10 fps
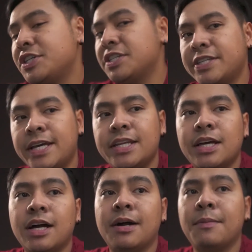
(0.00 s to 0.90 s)
just yet.
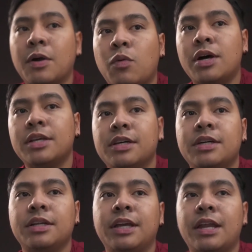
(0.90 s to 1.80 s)
I want
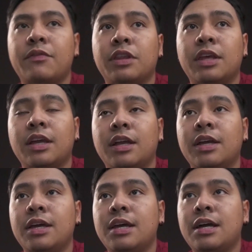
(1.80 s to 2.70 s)
to get everything
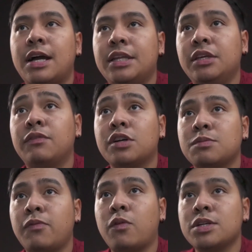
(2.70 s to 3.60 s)
I need
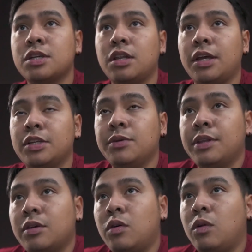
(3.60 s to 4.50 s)
first before I start like
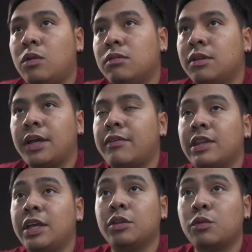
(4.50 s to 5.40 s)
doing the whole, like
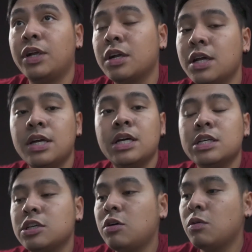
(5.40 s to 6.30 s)
everything in the rear.
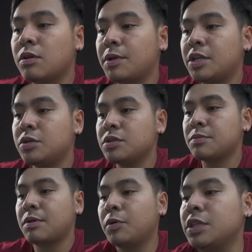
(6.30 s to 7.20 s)
So what I'm going to do is
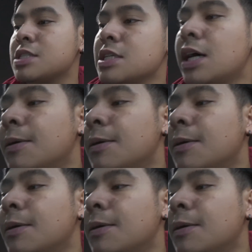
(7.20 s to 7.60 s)
I'm going to put this